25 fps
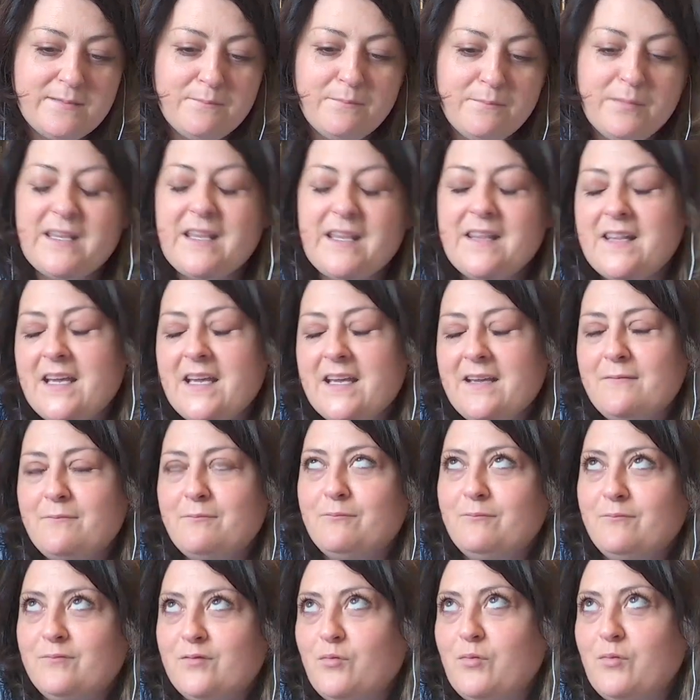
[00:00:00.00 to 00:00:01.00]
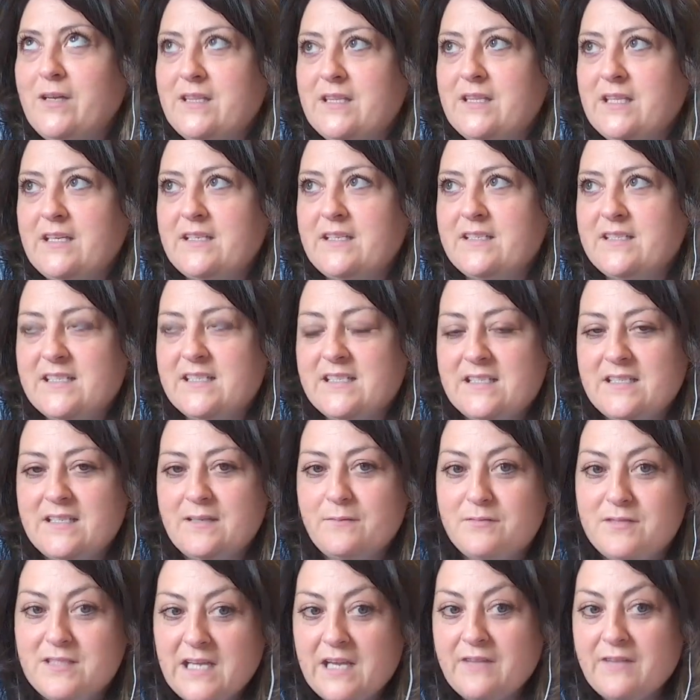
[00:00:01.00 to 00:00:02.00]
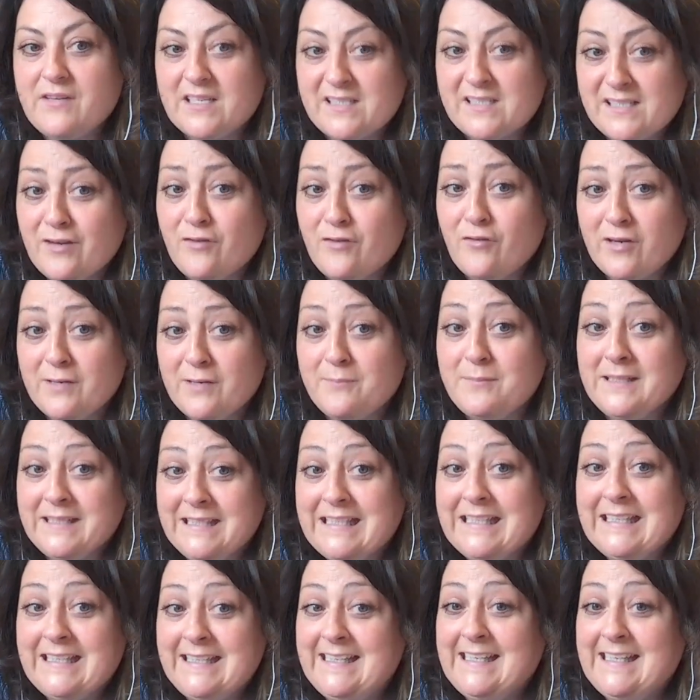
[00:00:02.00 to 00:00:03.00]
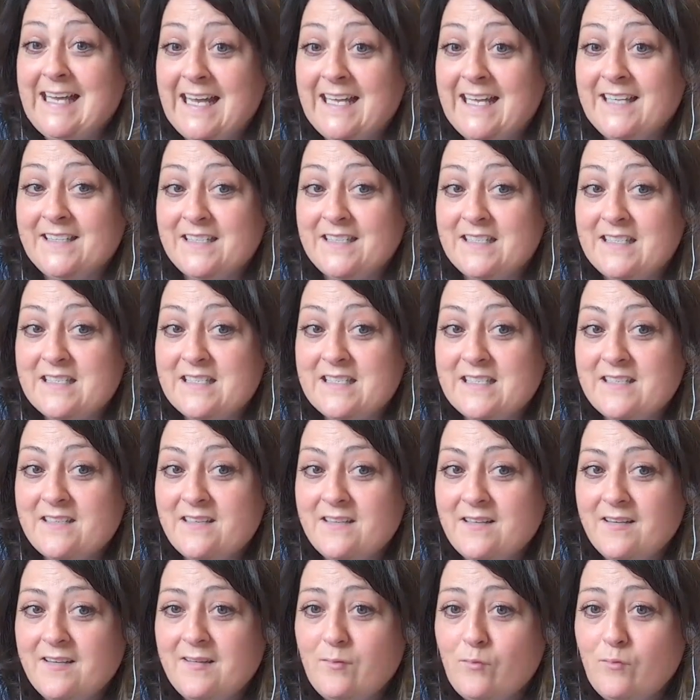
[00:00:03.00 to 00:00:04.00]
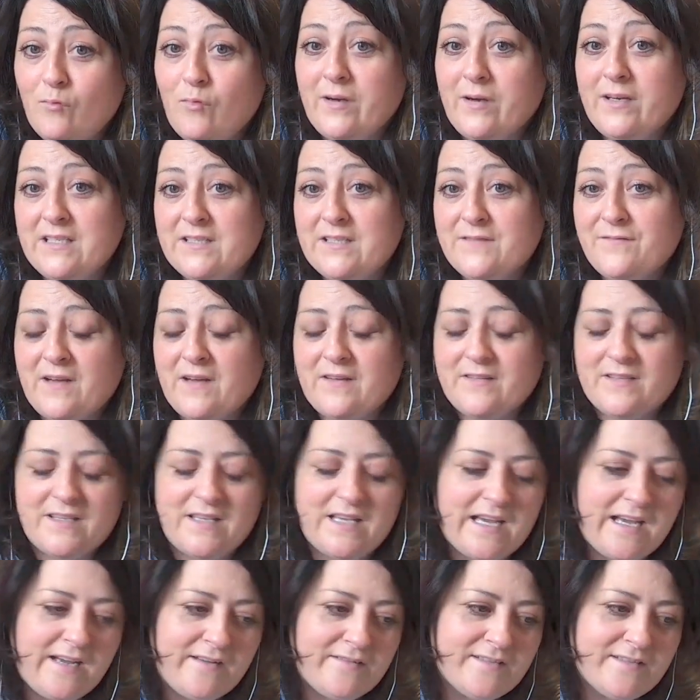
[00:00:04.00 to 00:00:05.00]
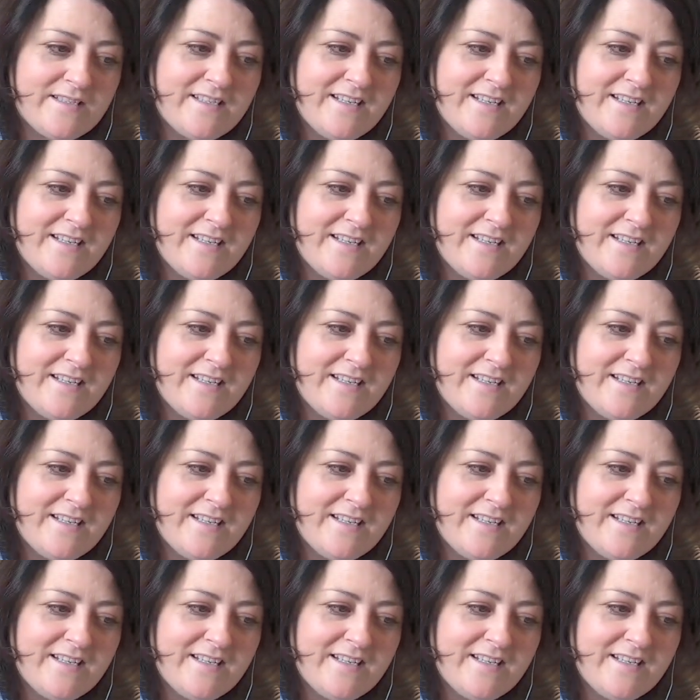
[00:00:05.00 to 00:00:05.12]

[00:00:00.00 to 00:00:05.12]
But then the weird thing is David has incredibly clean hands when he's found in the house.